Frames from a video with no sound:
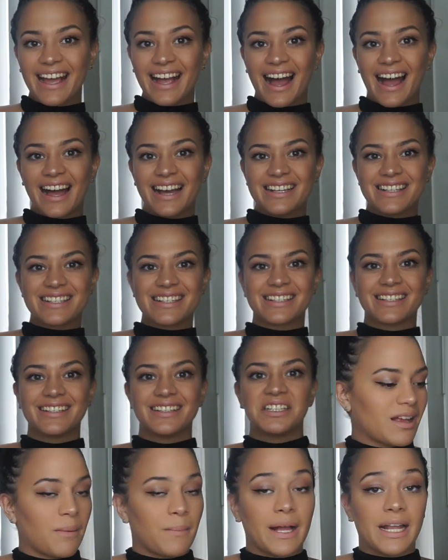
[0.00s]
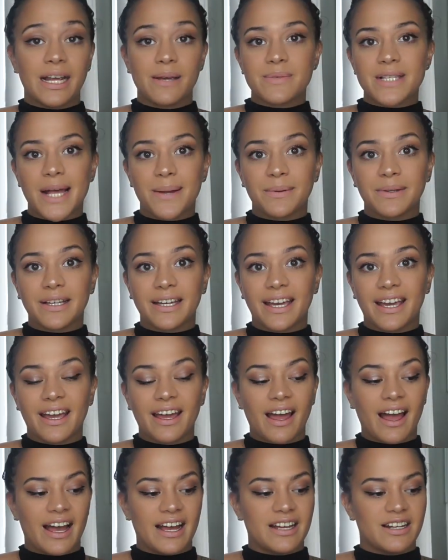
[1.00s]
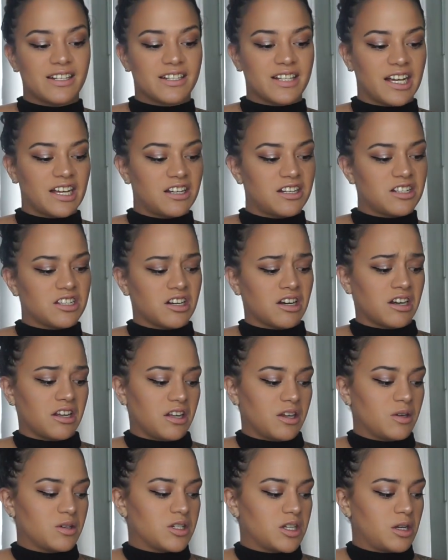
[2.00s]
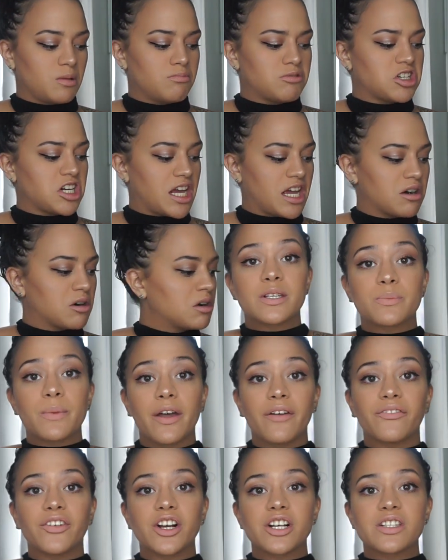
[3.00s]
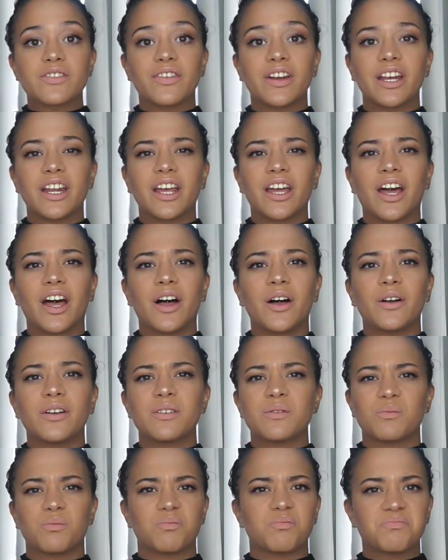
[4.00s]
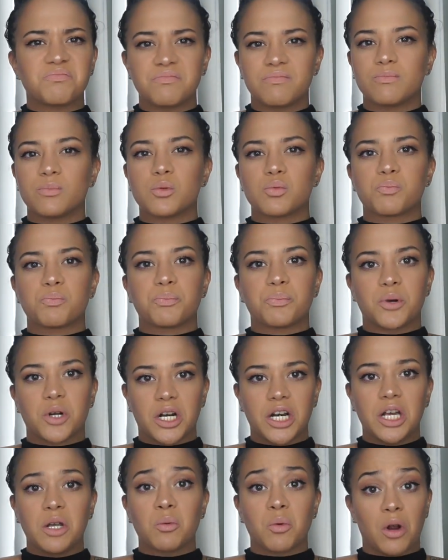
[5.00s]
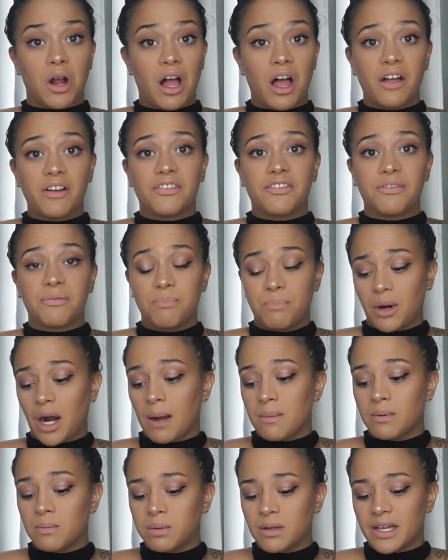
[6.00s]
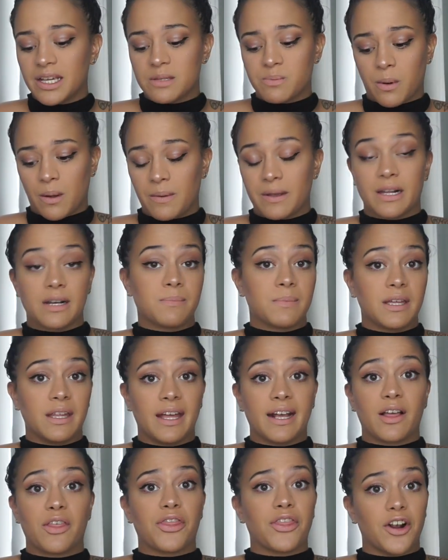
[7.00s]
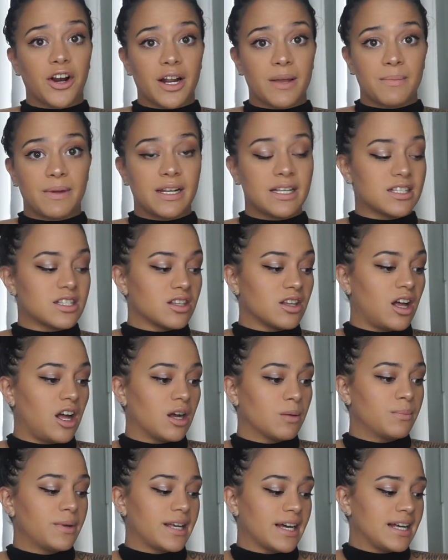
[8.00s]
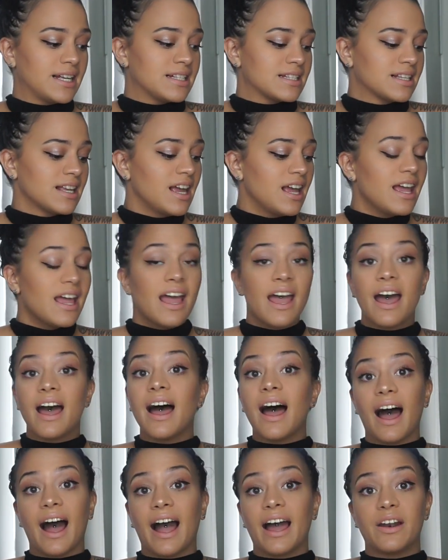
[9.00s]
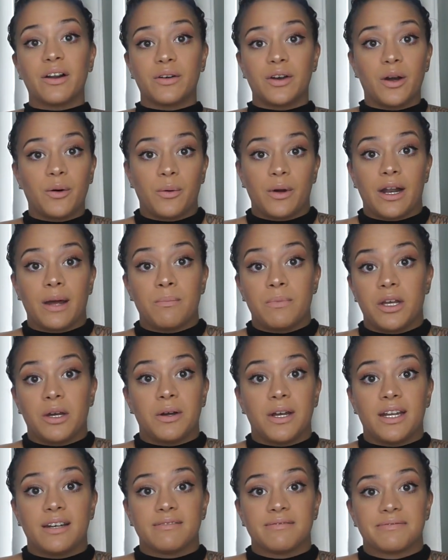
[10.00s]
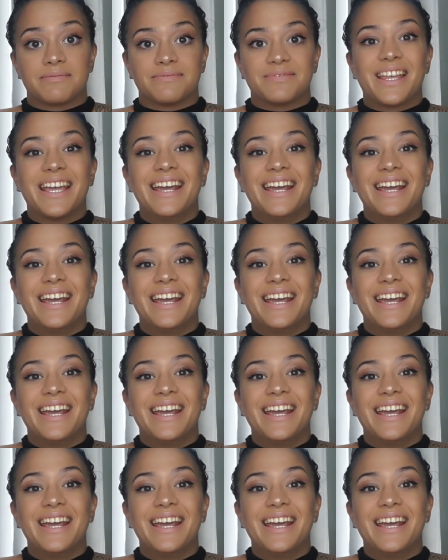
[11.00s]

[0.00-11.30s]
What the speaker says: Hey guys, my name's Emily. I decided to start a YouTube channel. This is my first video. Pretty rough, probably. It's probably going to be like 30 minutes long because I don't know what I'm doing.